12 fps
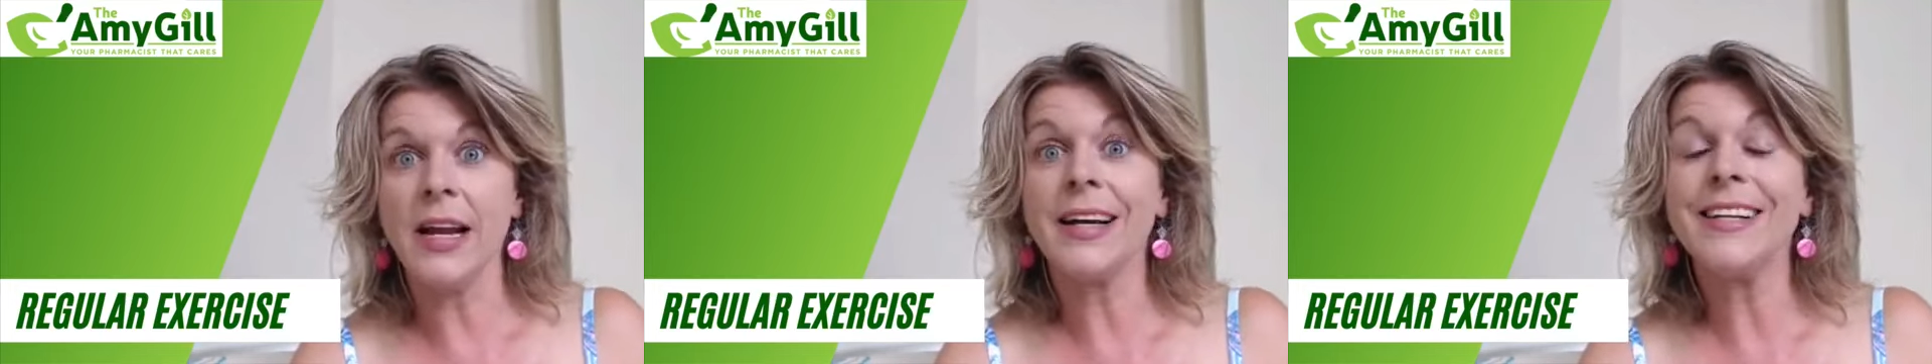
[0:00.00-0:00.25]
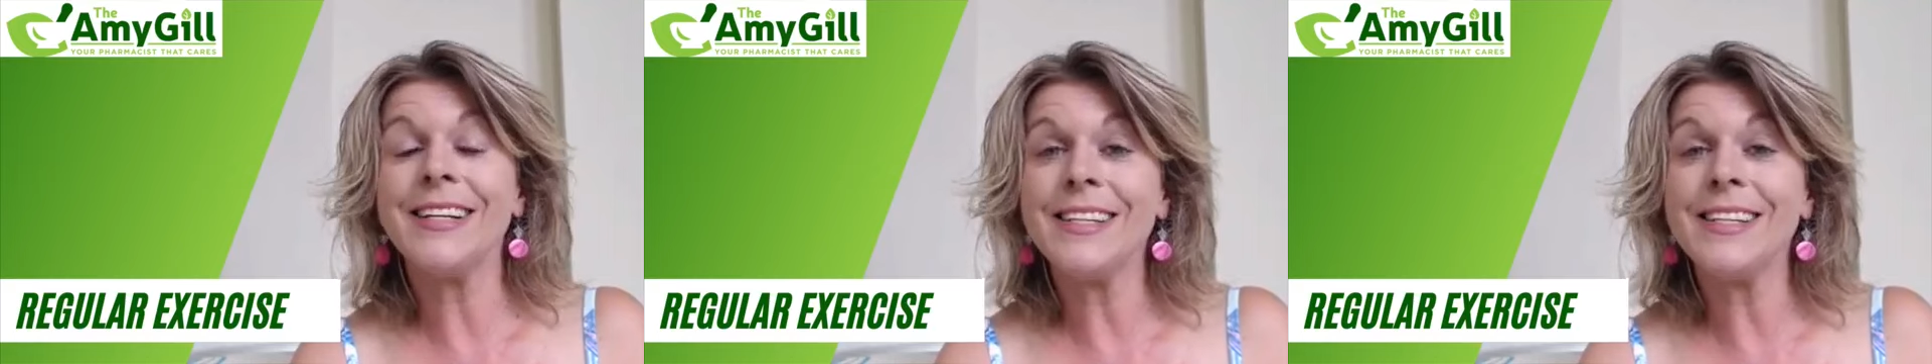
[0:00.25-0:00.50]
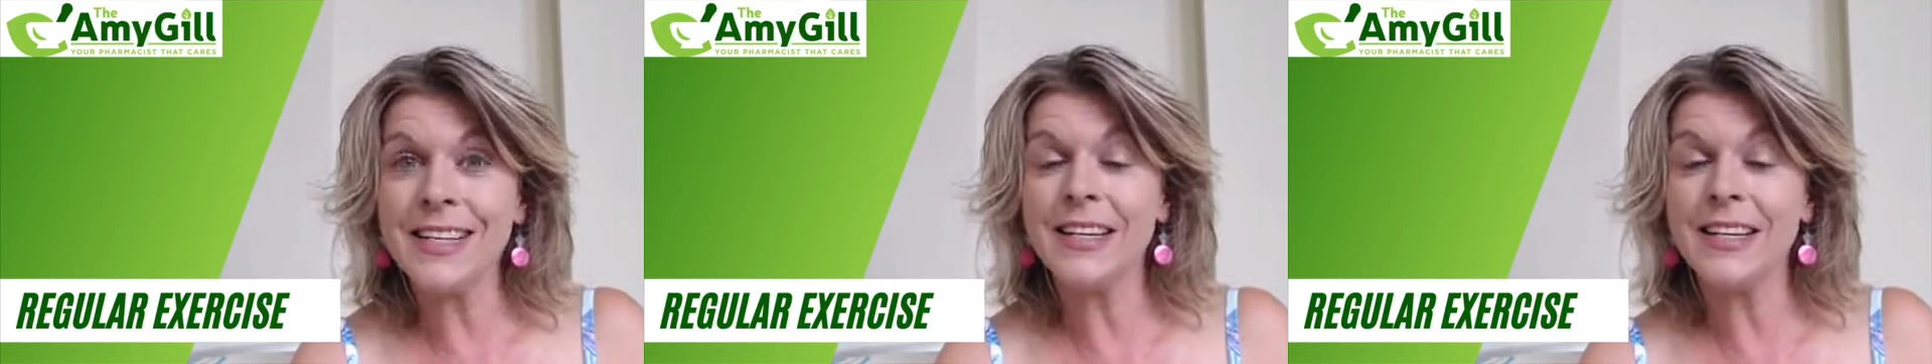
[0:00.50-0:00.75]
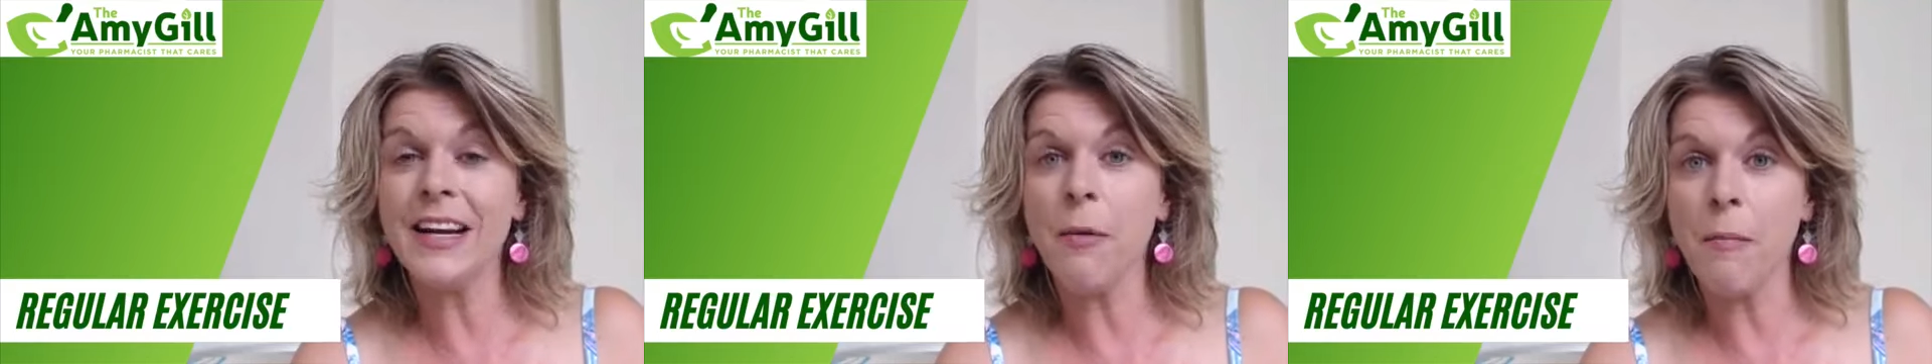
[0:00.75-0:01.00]

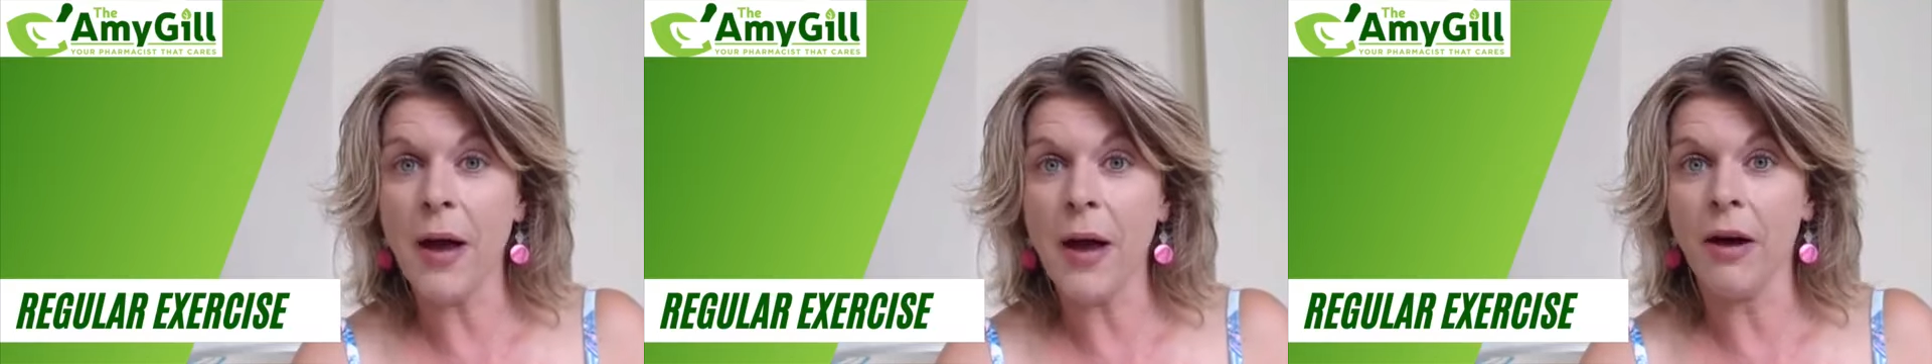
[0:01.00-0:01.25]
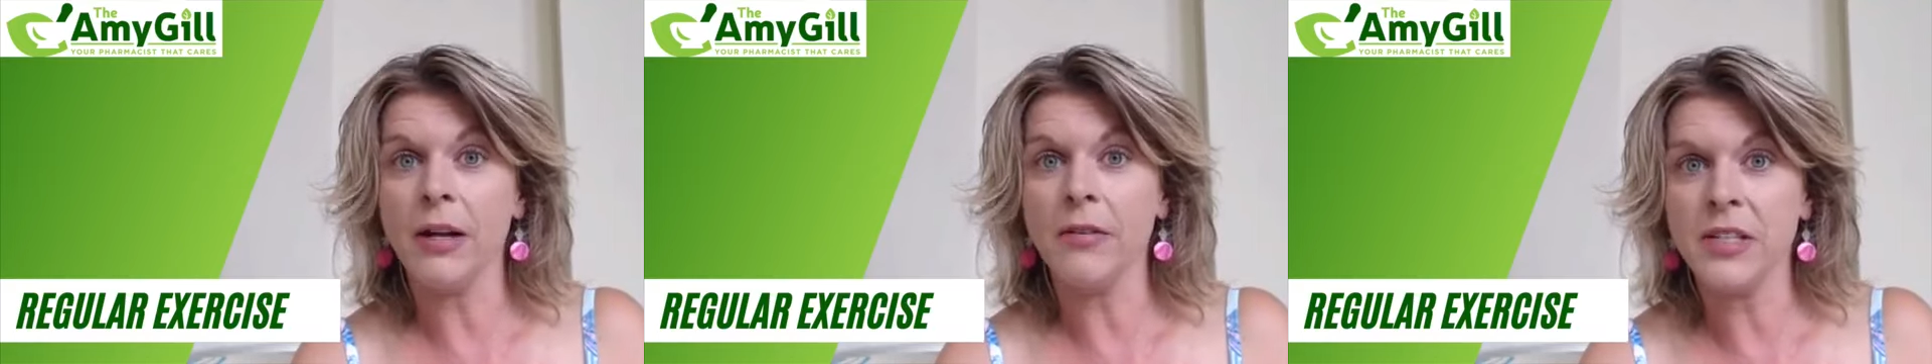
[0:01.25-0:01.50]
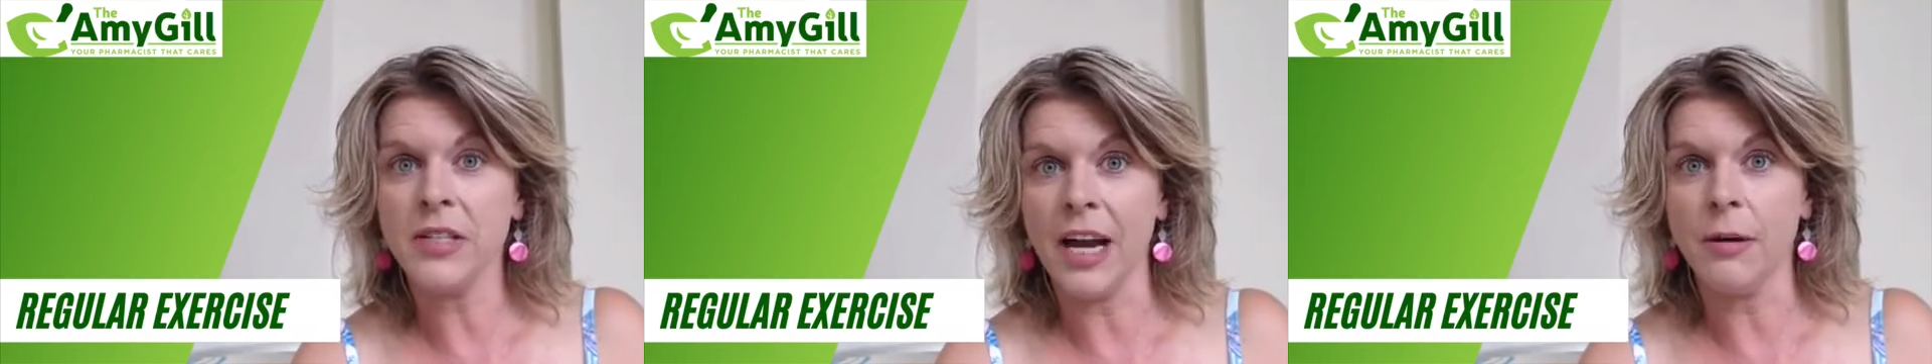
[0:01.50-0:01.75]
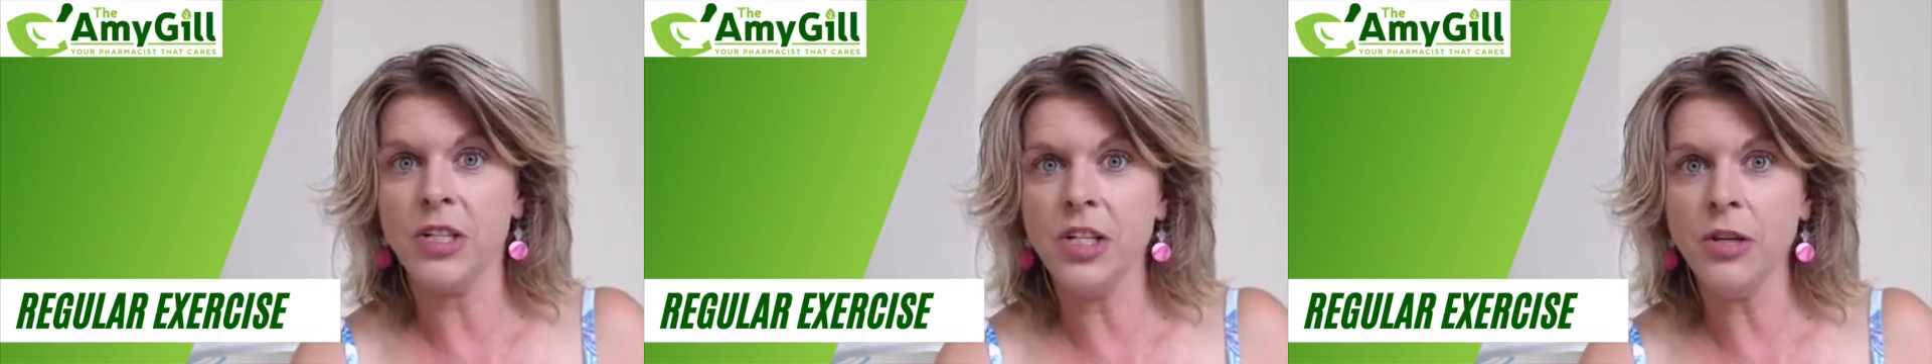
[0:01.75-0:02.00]
consistent amount of time
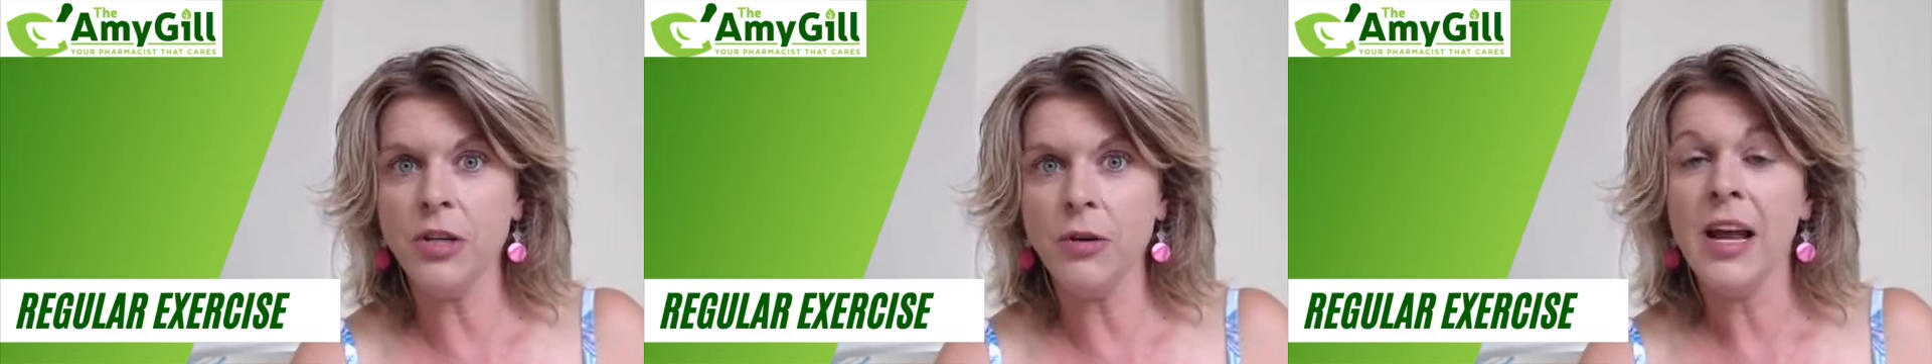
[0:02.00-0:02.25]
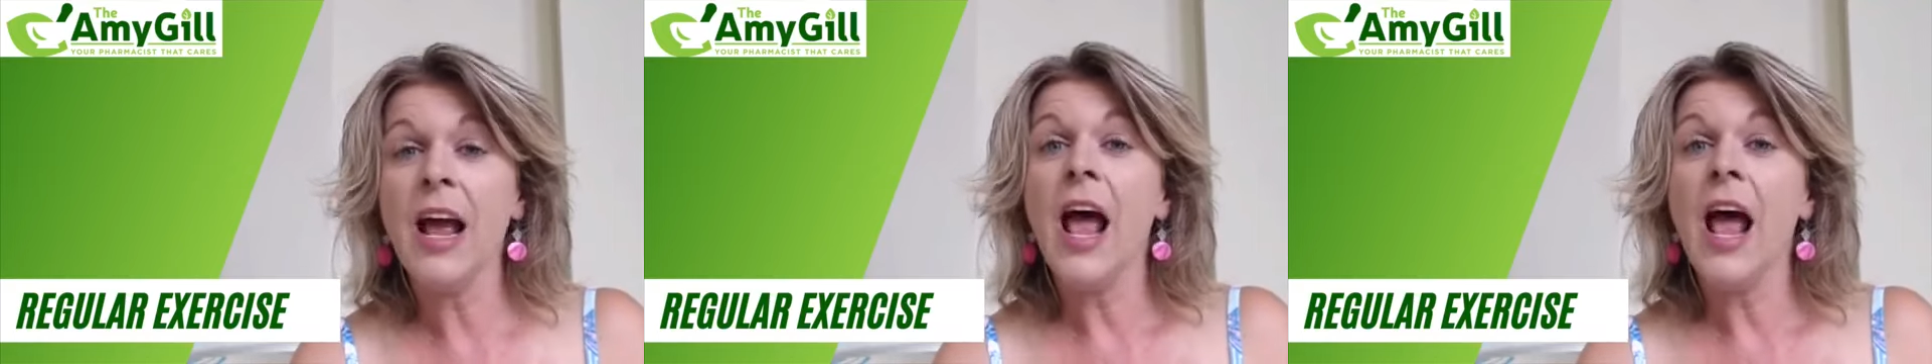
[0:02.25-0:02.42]
to do it.